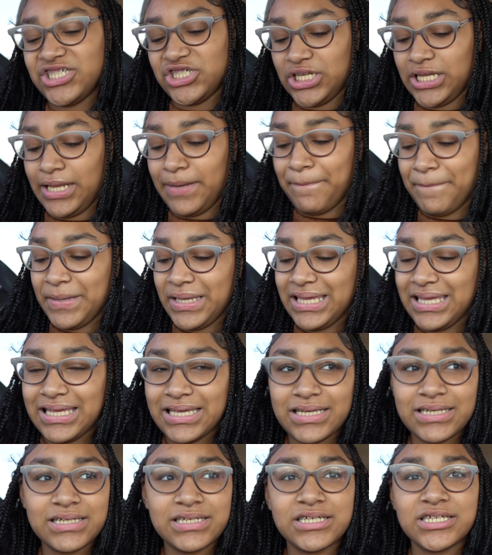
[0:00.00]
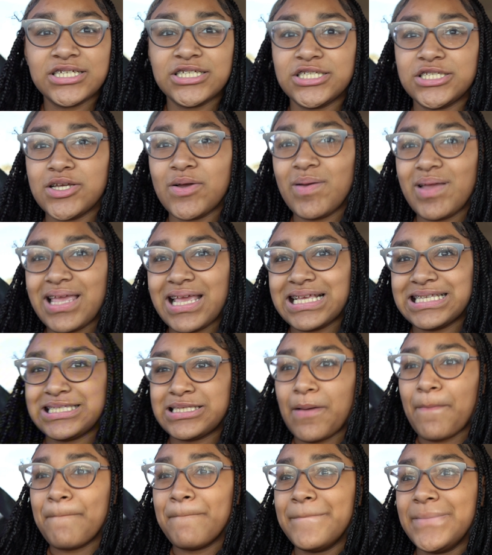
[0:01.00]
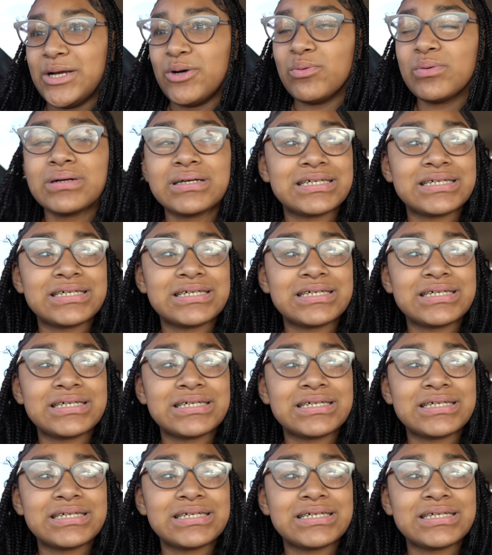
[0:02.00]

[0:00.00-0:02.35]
H-E-B, so we can get some milk.